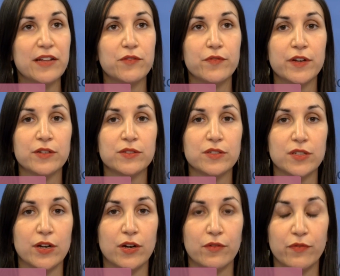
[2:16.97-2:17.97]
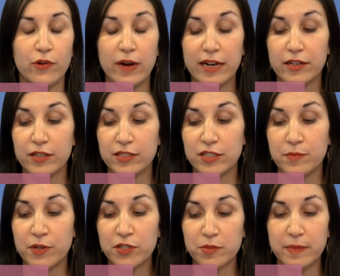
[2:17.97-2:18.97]
Advance for our
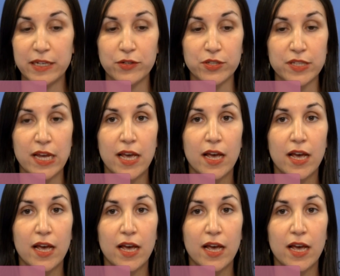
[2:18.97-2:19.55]
customers, because